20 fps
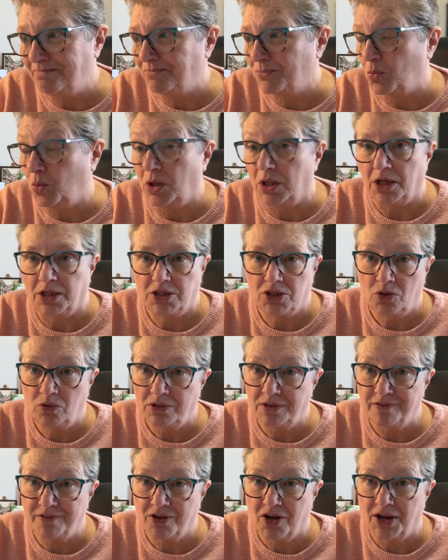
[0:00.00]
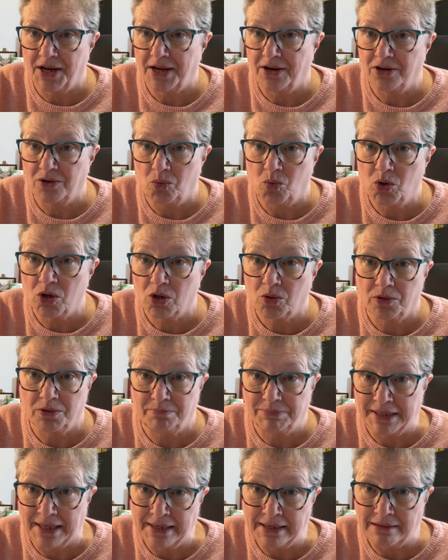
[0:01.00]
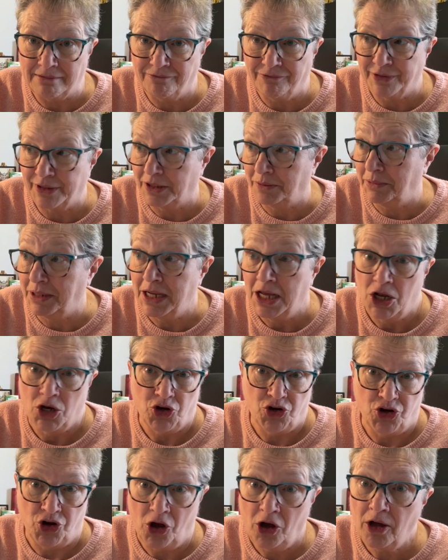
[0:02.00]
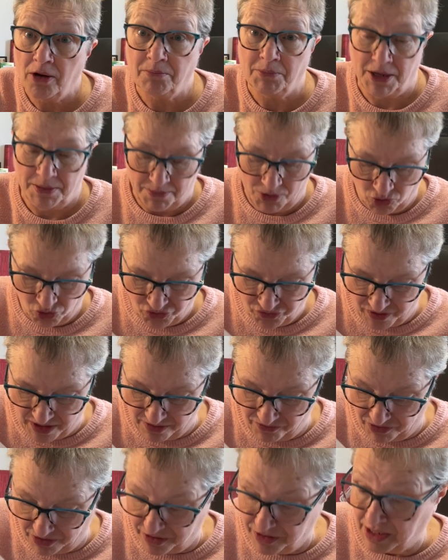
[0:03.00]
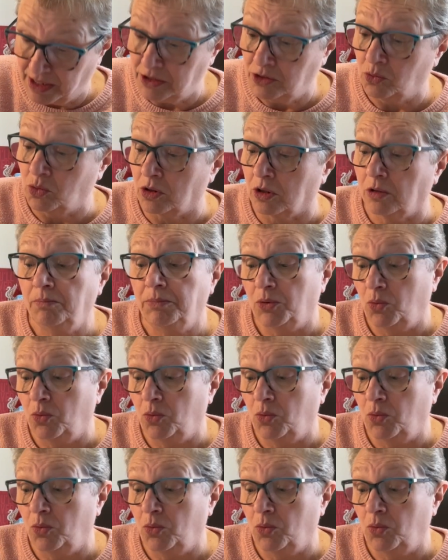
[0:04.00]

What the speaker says: Well, I totally forgot how to work with blending filament. Not my most favorite thing in the world, but